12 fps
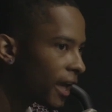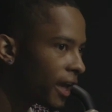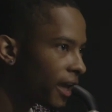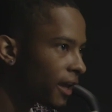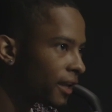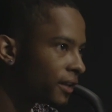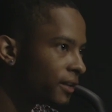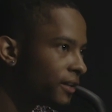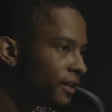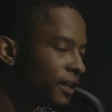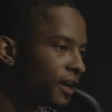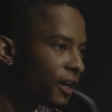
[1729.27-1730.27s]

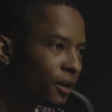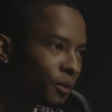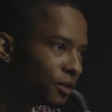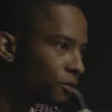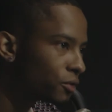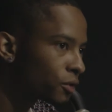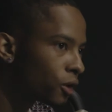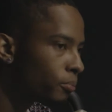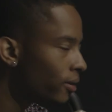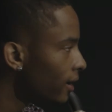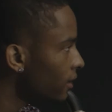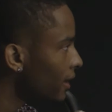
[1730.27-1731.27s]
And when you throw a
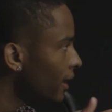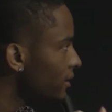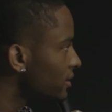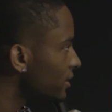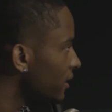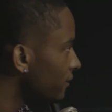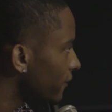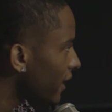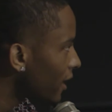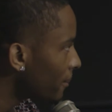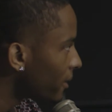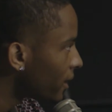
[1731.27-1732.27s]
product out into the
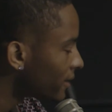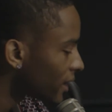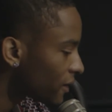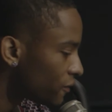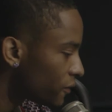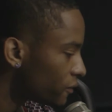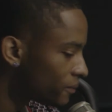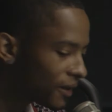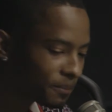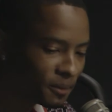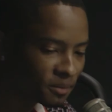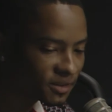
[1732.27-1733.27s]
environment, like if you
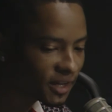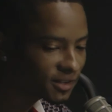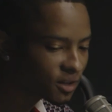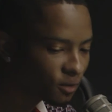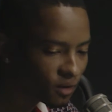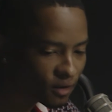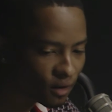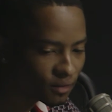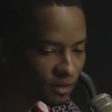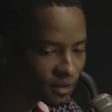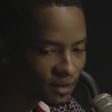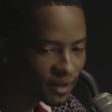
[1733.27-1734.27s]
make people taste
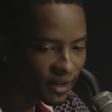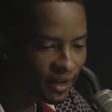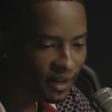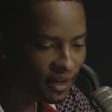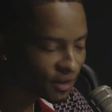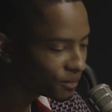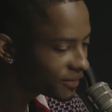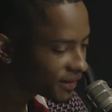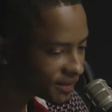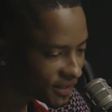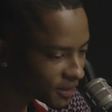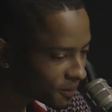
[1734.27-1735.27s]
Coca-Cola and you let
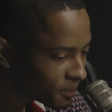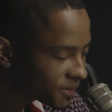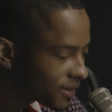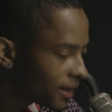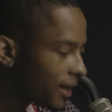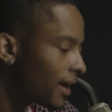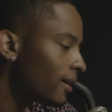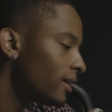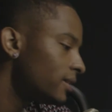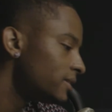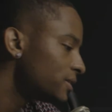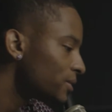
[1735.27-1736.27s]
6 people say, oh,
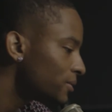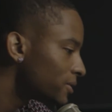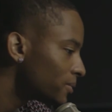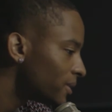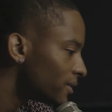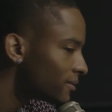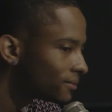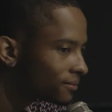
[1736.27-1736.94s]
it's too sweet.